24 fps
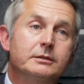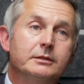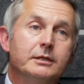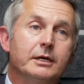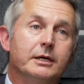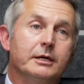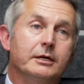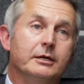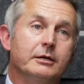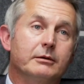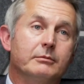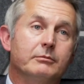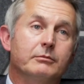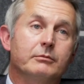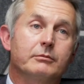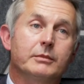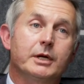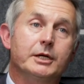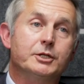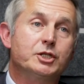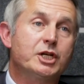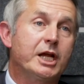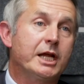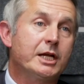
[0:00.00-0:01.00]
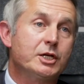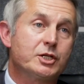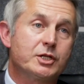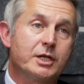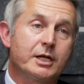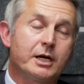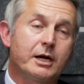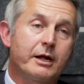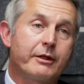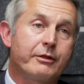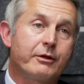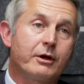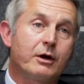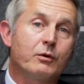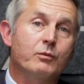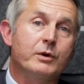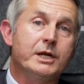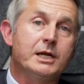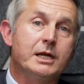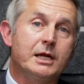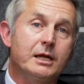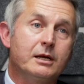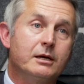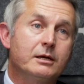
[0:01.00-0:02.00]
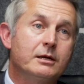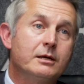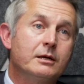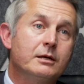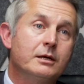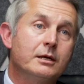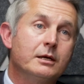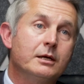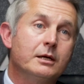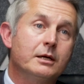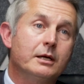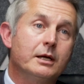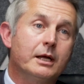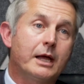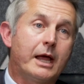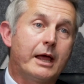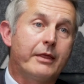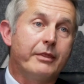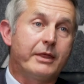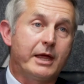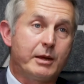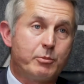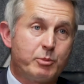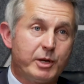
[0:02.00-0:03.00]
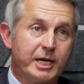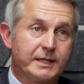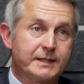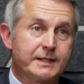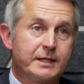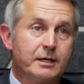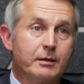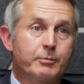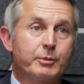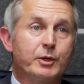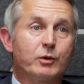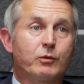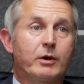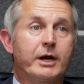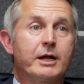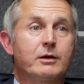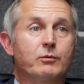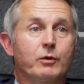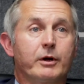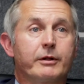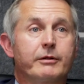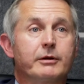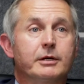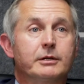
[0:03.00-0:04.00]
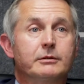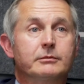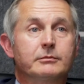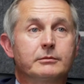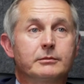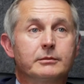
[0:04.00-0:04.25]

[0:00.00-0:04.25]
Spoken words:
a change that I thought we needed, and they picked it up and ran with it.